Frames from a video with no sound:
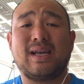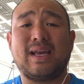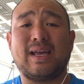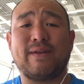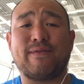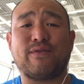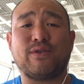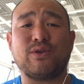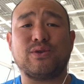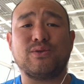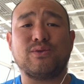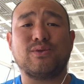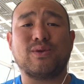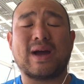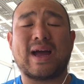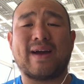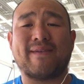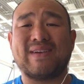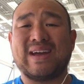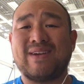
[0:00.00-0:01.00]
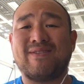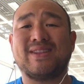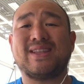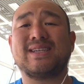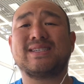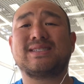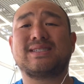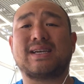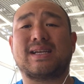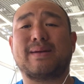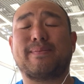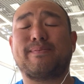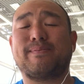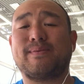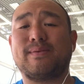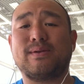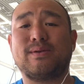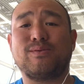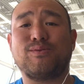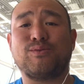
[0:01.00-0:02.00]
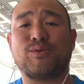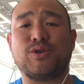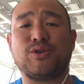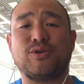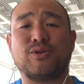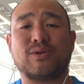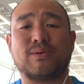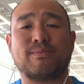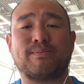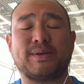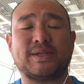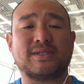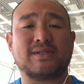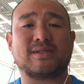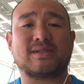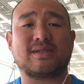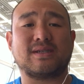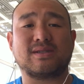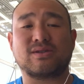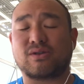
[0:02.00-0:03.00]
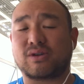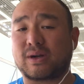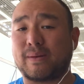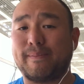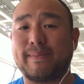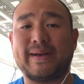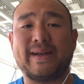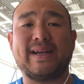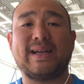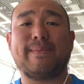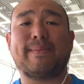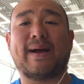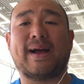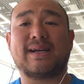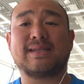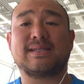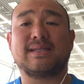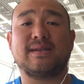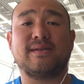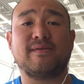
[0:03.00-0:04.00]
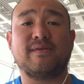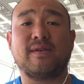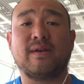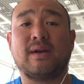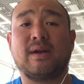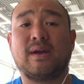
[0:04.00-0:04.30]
if you have everything set up where your businesses are completely passive,